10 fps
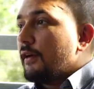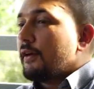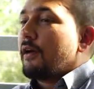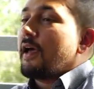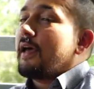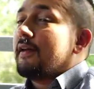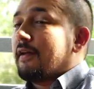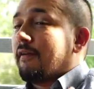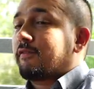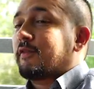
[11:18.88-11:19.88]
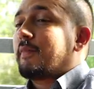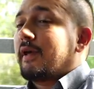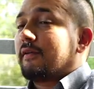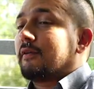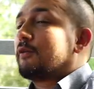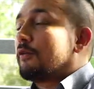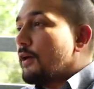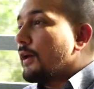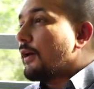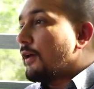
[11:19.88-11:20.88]
Like I had enough to make it look
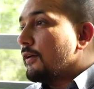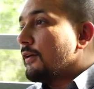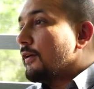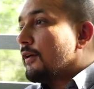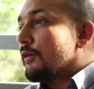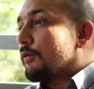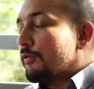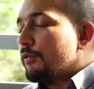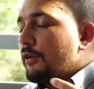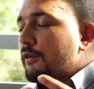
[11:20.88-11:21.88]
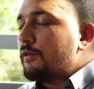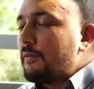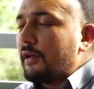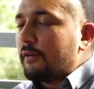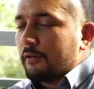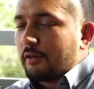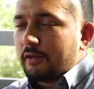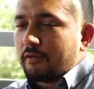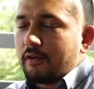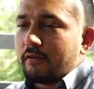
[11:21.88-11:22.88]
like I, not to make it look
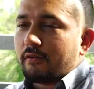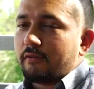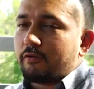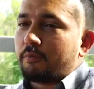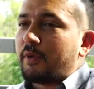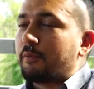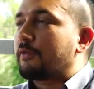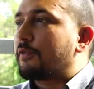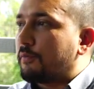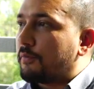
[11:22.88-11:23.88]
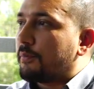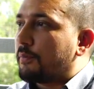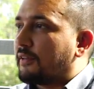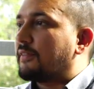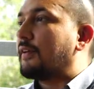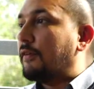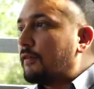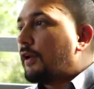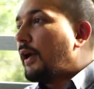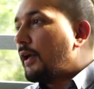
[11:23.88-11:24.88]
like, sorry, for people to
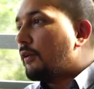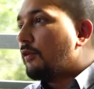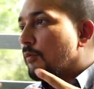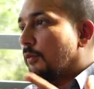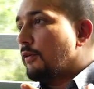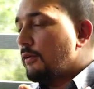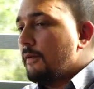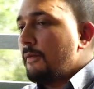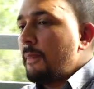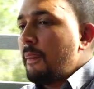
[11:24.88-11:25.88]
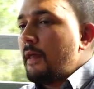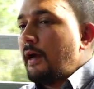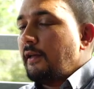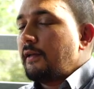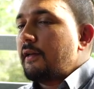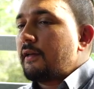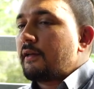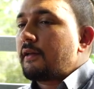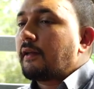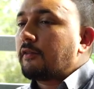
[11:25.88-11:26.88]
perceive that I had a lot more. And then
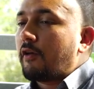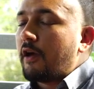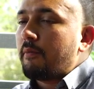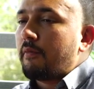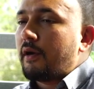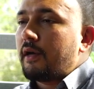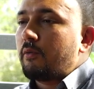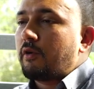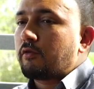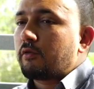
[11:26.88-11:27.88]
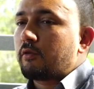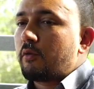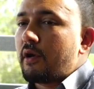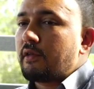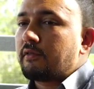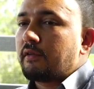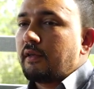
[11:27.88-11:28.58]
at that time I once or twice